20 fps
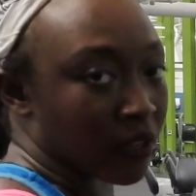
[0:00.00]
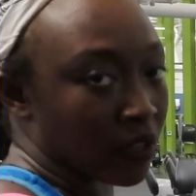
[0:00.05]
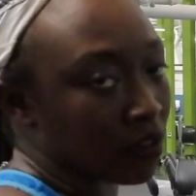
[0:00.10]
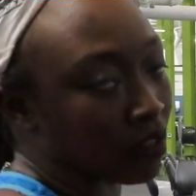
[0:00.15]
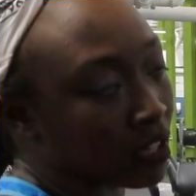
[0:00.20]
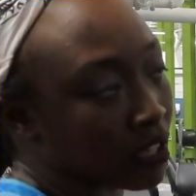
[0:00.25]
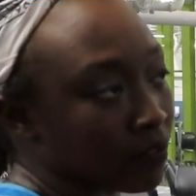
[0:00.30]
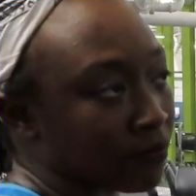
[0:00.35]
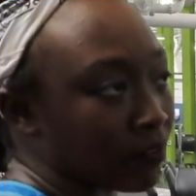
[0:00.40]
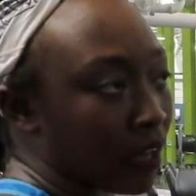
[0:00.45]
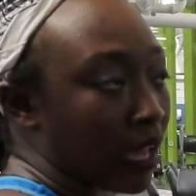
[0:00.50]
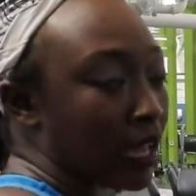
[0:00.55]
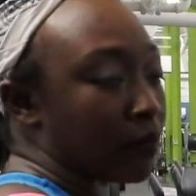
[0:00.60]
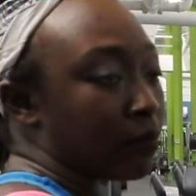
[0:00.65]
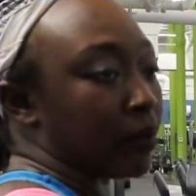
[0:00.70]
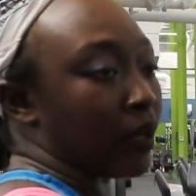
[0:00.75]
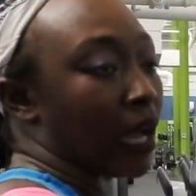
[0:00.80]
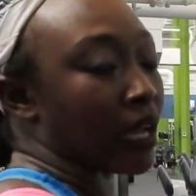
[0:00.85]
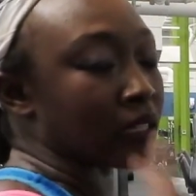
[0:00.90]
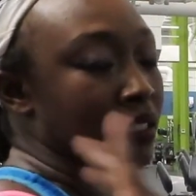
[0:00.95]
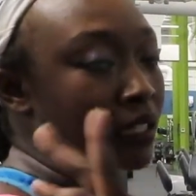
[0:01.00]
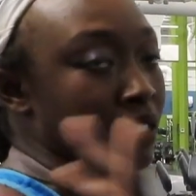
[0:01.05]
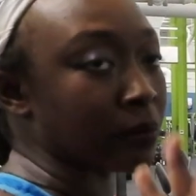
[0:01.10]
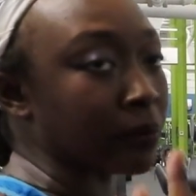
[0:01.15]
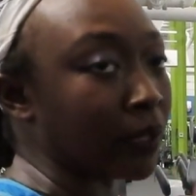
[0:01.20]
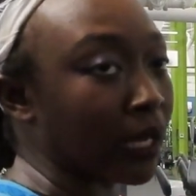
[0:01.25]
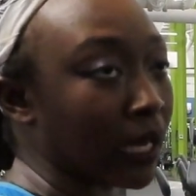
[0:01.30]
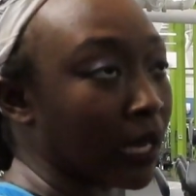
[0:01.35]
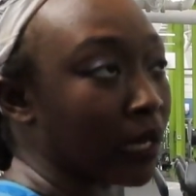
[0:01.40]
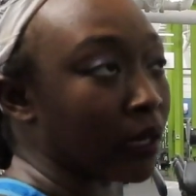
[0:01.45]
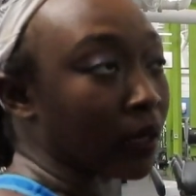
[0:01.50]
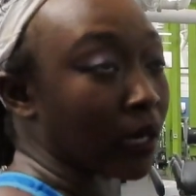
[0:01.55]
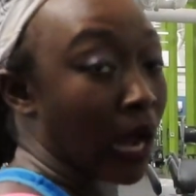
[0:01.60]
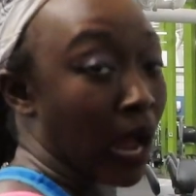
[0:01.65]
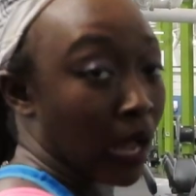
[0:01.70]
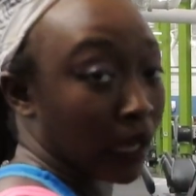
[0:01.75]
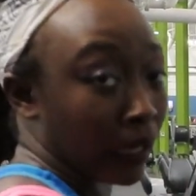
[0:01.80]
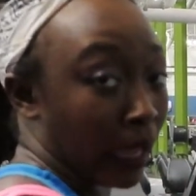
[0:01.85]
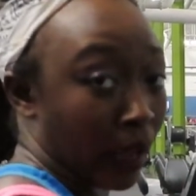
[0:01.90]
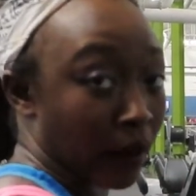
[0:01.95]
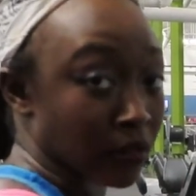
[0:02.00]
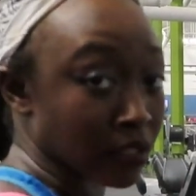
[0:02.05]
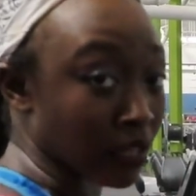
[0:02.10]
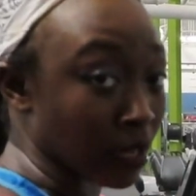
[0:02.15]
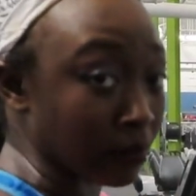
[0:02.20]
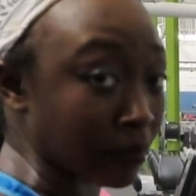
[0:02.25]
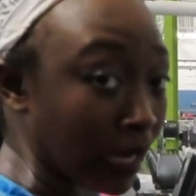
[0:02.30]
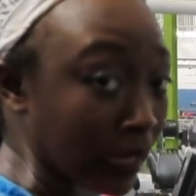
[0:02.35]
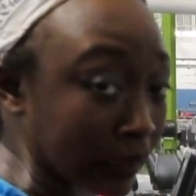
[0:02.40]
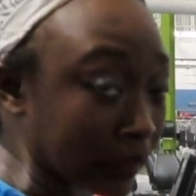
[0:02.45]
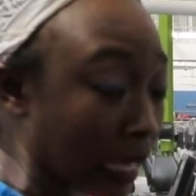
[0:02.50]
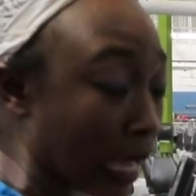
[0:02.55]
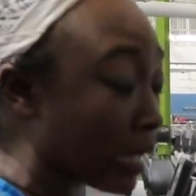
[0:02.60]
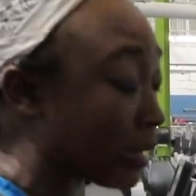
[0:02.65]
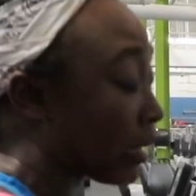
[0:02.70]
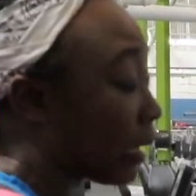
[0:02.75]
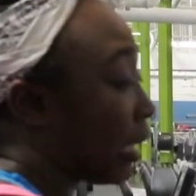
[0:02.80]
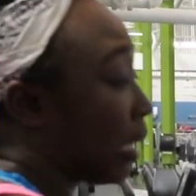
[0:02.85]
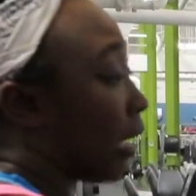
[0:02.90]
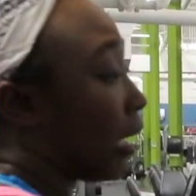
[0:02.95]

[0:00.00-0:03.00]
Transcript: feel, if like Beyonce's playing or Kanye or something like that.